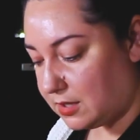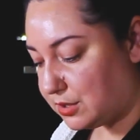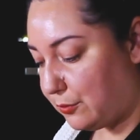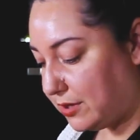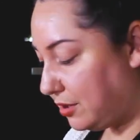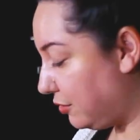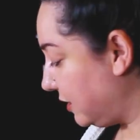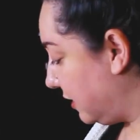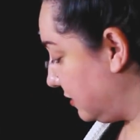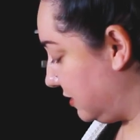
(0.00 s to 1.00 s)
So when you go
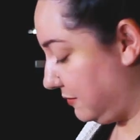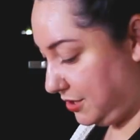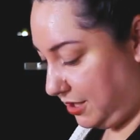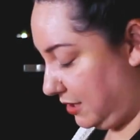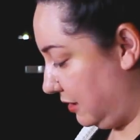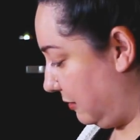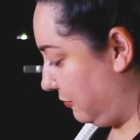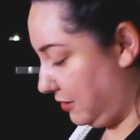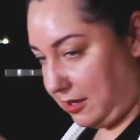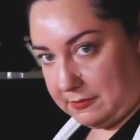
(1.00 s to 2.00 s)
down to the machine, and I'll
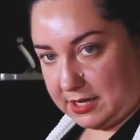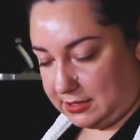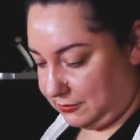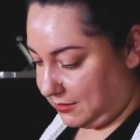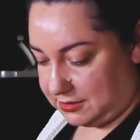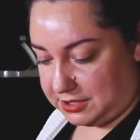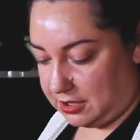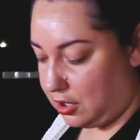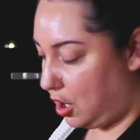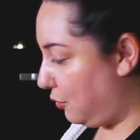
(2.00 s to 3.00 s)
pull out my tweezers
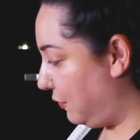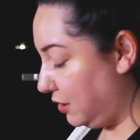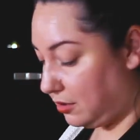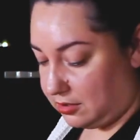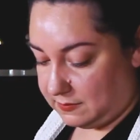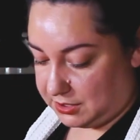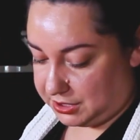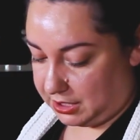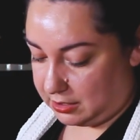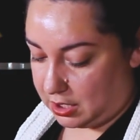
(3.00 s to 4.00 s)
here. When you go to the
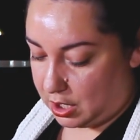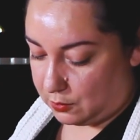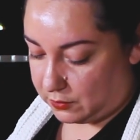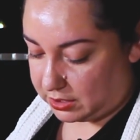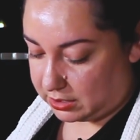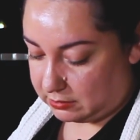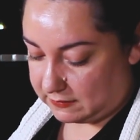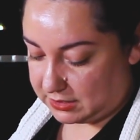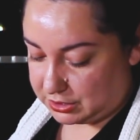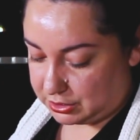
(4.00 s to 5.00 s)
machine, what you're going to
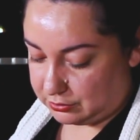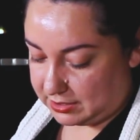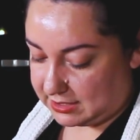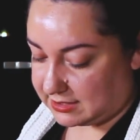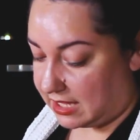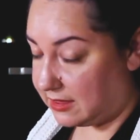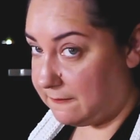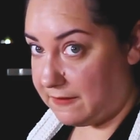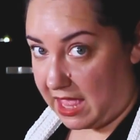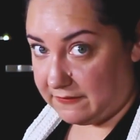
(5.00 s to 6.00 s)
want to do is at the
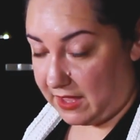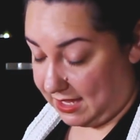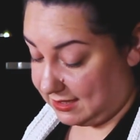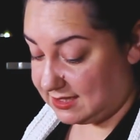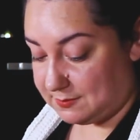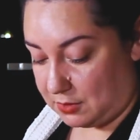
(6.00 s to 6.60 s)
5/8